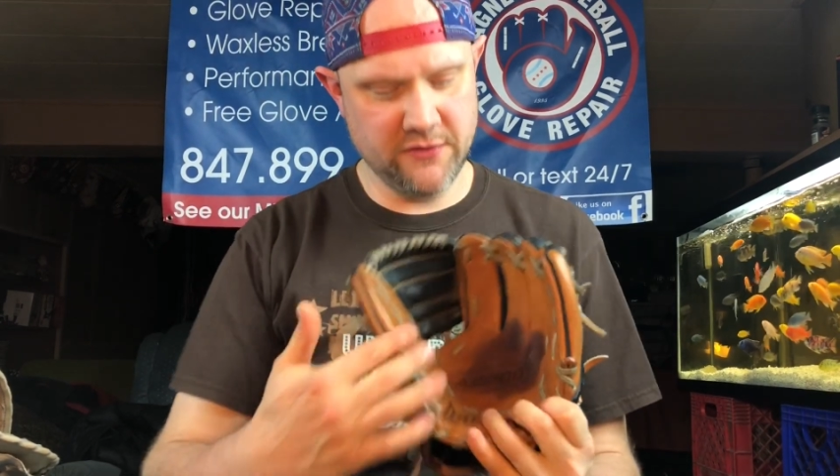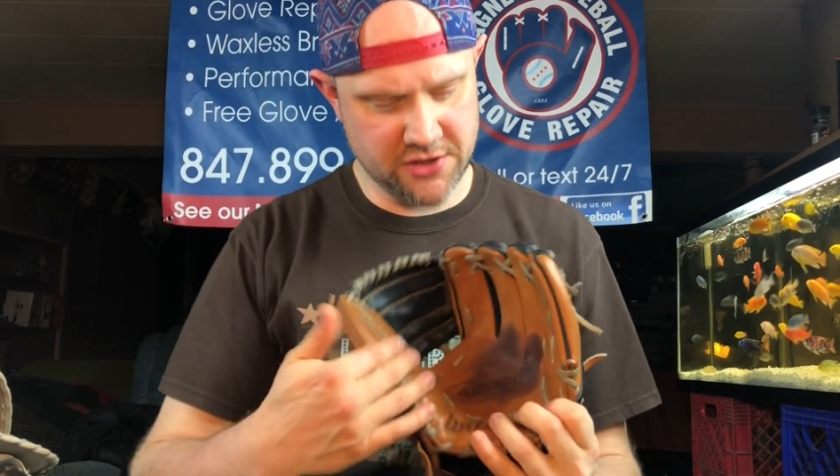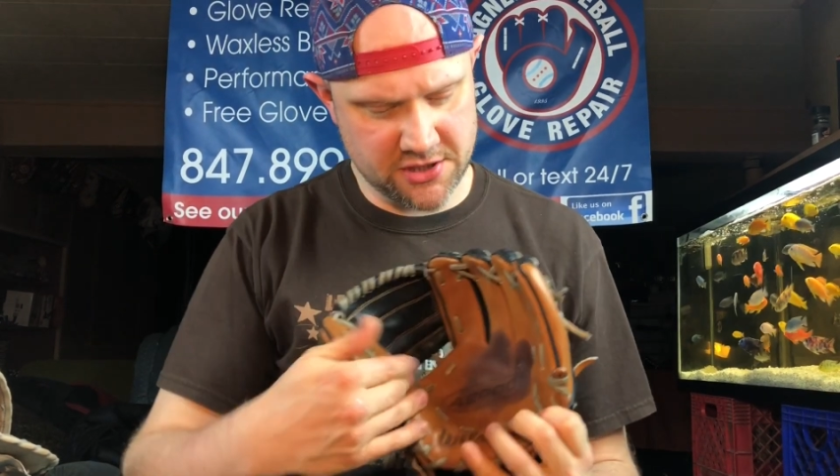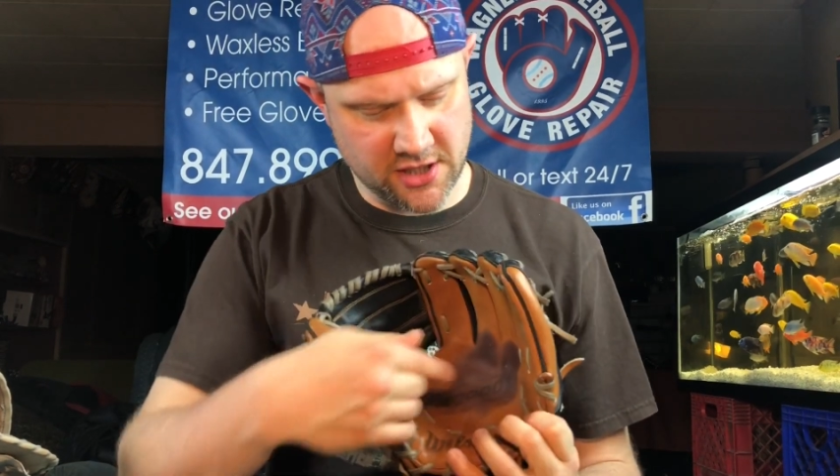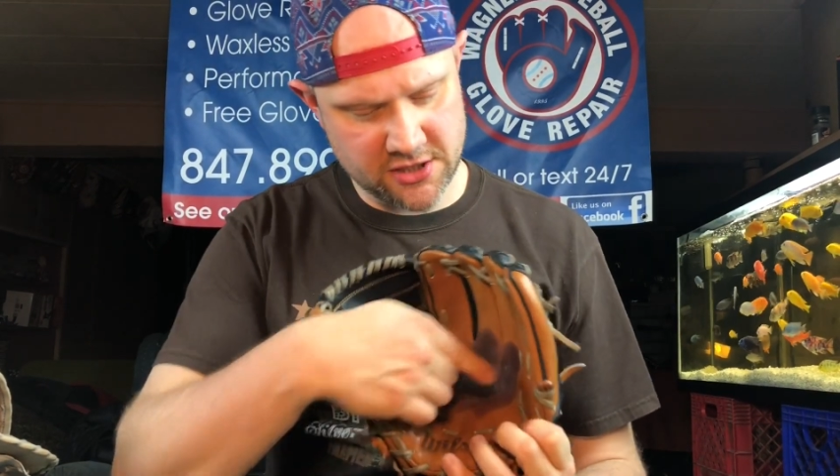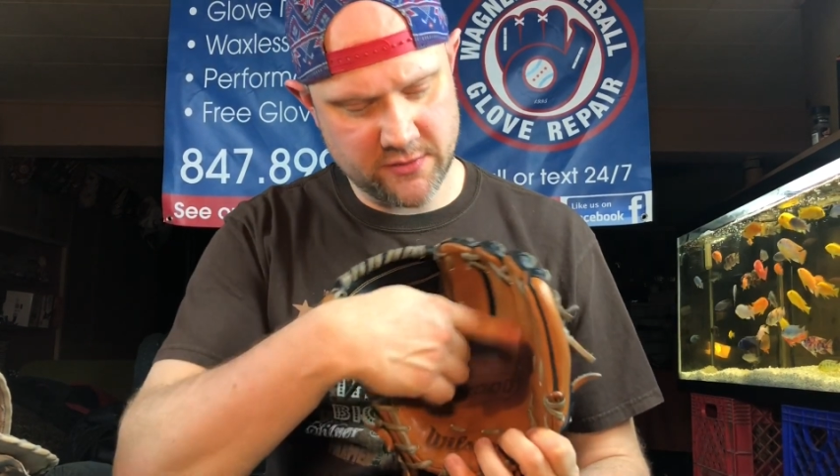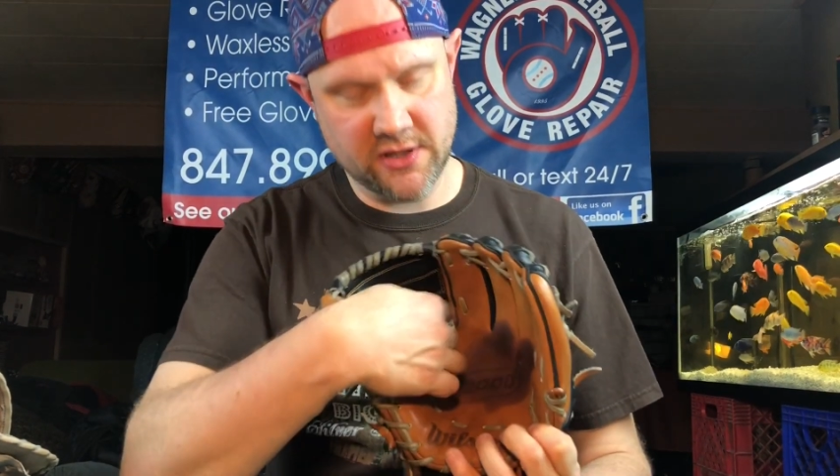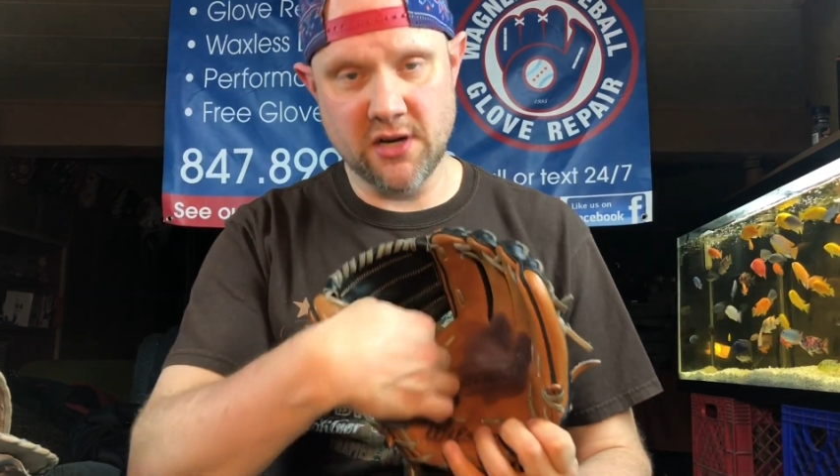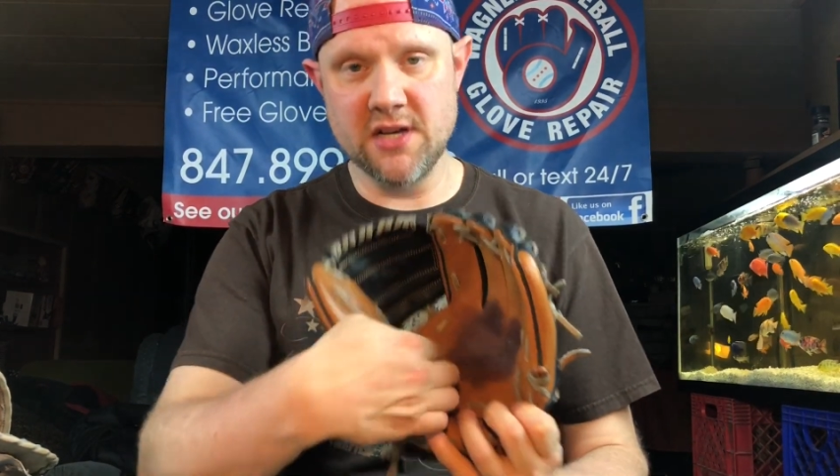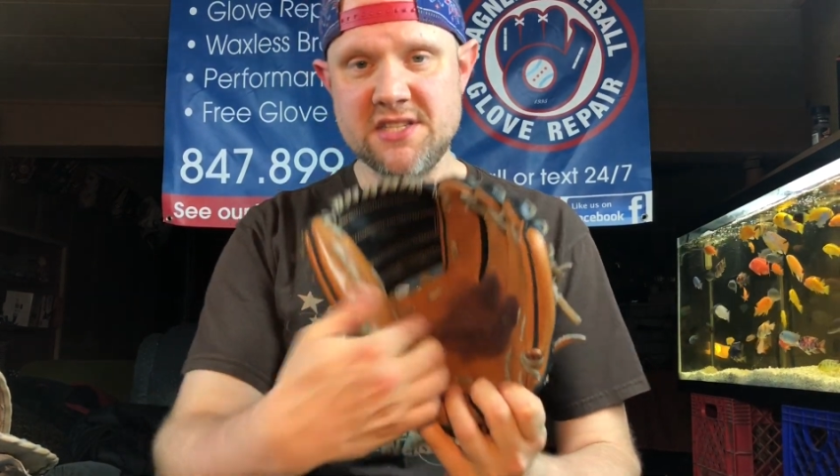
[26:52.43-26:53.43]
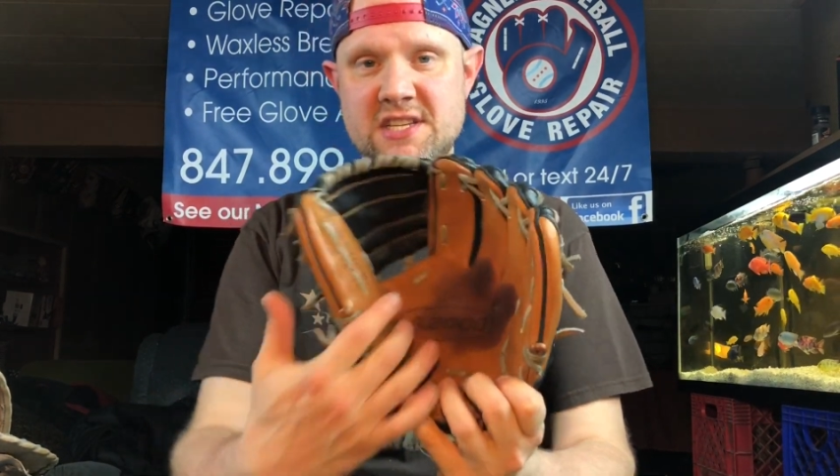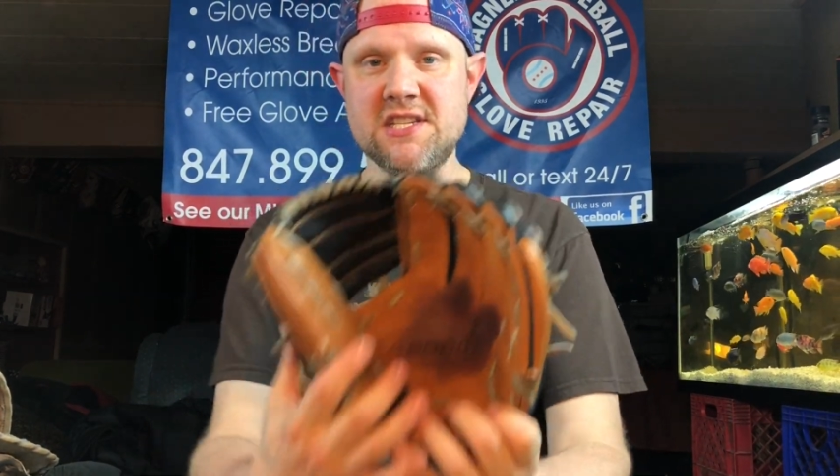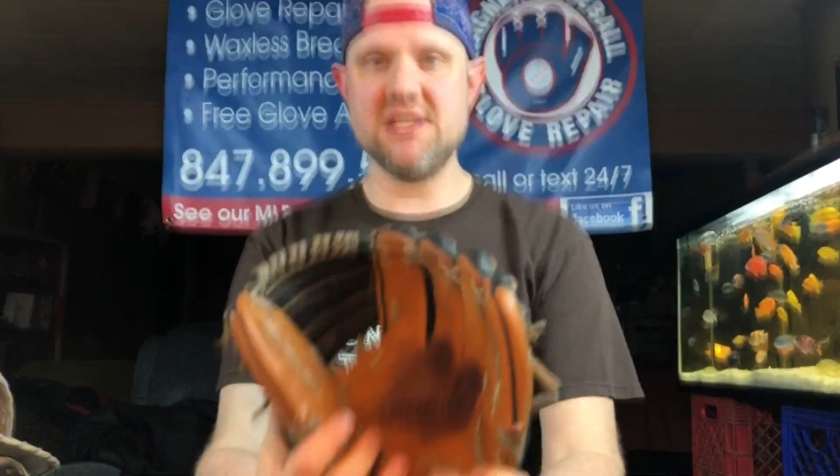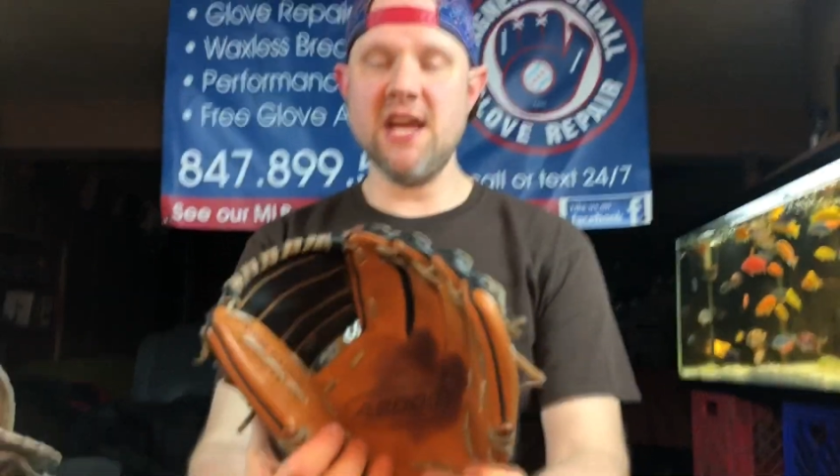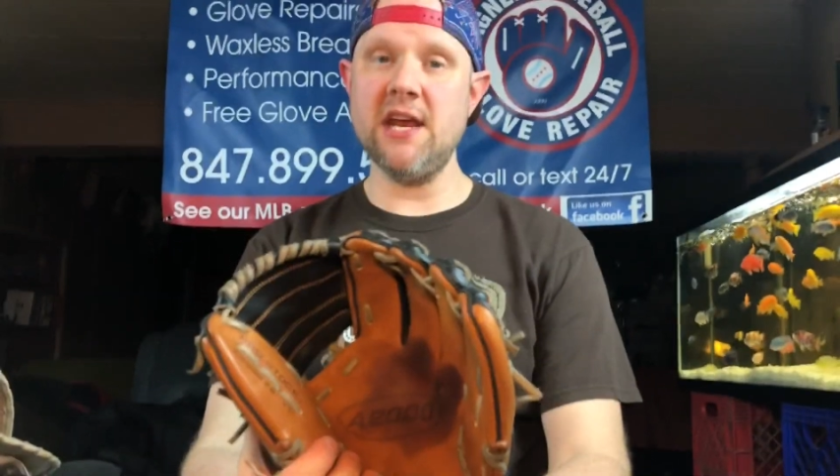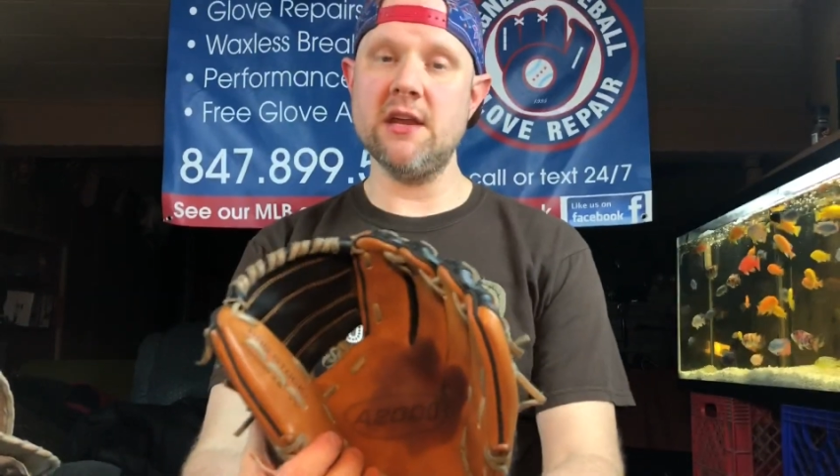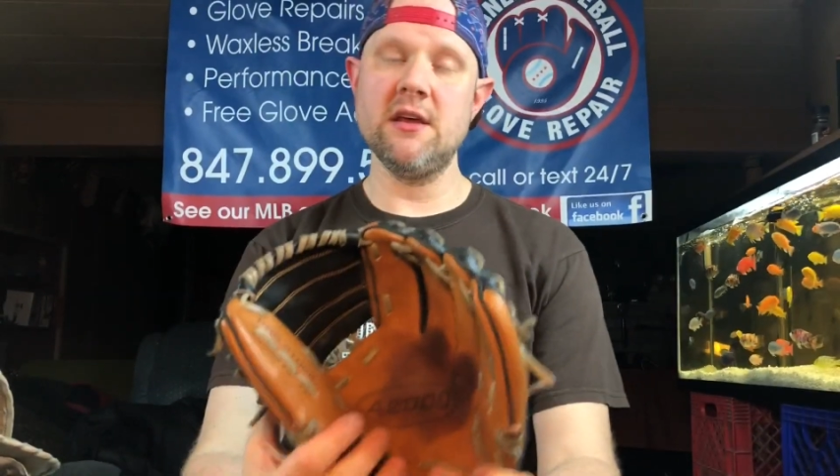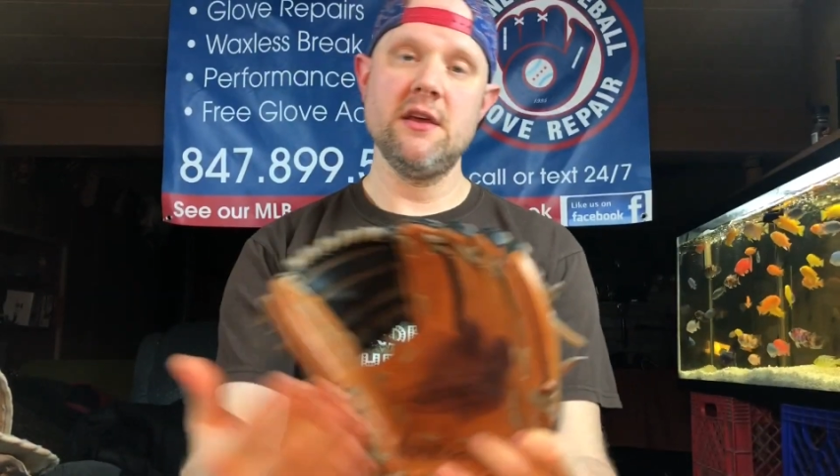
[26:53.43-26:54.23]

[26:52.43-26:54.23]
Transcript: which is also what caused this stain.